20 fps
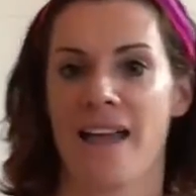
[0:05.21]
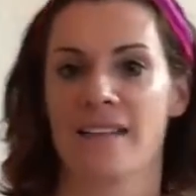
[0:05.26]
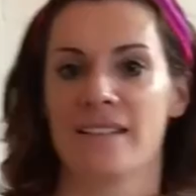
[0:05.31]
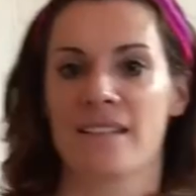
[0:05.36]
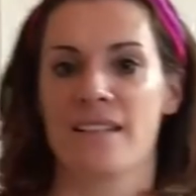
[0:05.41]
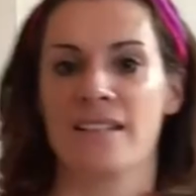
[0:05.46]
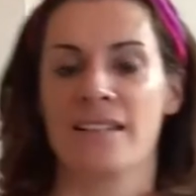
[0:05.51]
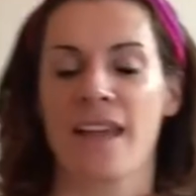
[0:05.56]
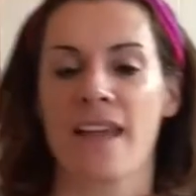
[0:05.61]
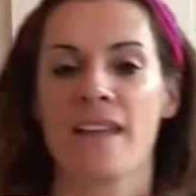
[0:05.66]
and
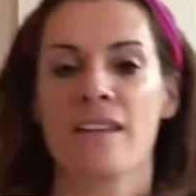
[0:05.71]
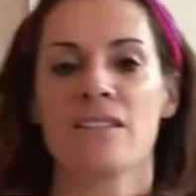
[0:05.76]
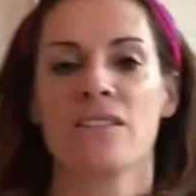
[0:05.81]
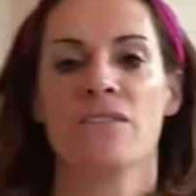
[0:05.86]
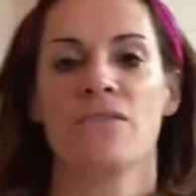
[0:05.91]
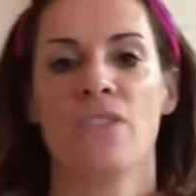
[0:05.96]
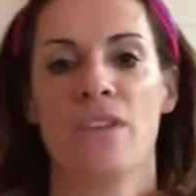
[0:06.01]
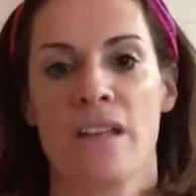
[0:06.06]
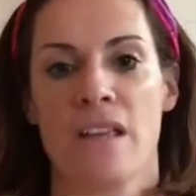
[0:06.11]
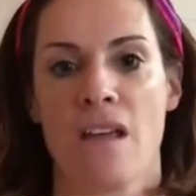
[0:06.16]
today's
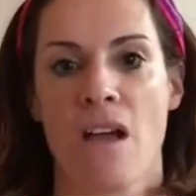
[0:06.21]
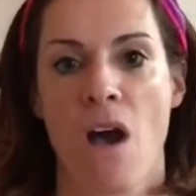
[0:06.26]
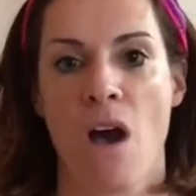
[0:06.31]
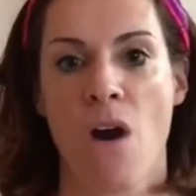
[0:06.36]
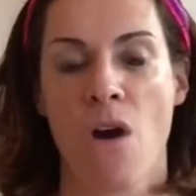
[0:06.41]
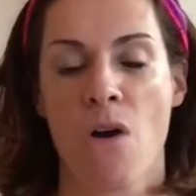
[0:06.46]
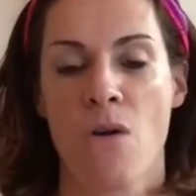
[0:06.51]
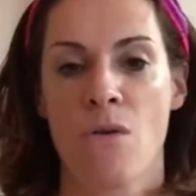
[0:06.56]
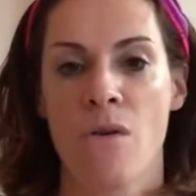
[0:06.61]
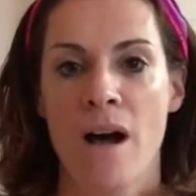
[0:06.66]

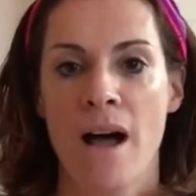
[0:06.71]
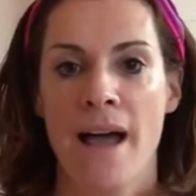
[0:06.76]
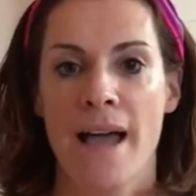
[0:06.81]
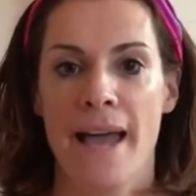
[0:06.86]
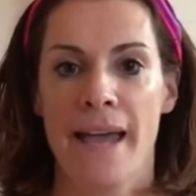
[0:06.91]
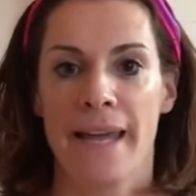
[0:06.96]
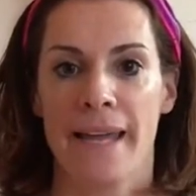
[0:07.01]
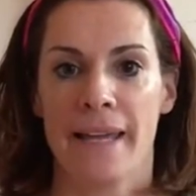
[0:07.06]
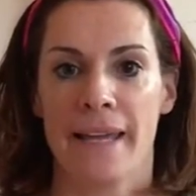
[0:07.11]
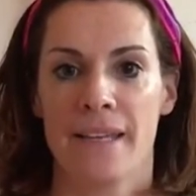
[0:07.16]
video
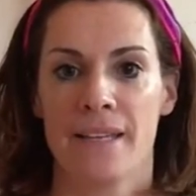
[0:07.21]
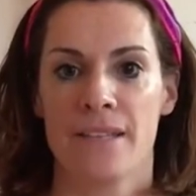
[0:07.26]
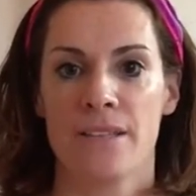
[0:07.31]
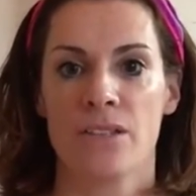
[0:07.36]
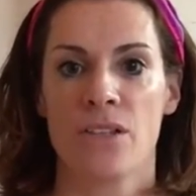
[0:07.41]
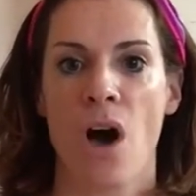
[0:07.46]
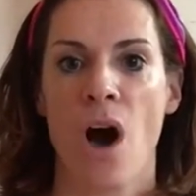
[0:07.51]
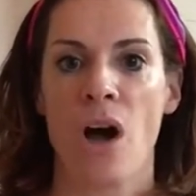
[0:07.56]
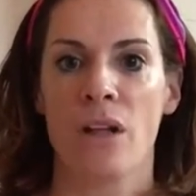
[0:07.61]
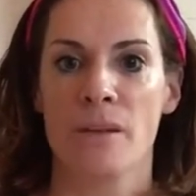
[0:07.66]

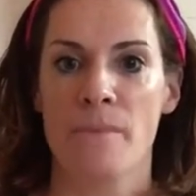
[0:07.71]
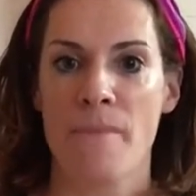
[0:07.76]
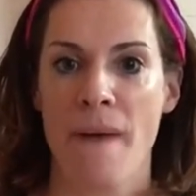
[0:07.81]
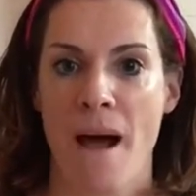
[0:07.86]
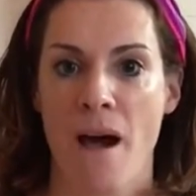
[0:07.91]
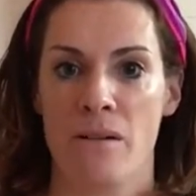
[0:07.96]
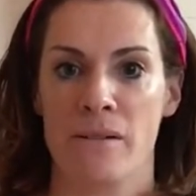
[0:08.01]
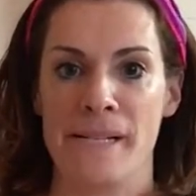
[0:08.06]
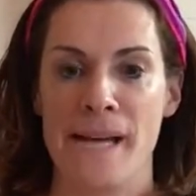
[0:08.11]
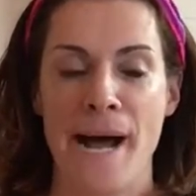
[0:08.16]
is all
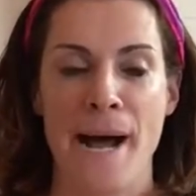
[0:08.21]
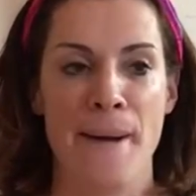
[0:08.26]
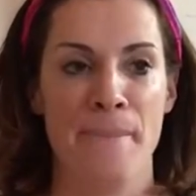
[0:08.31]
about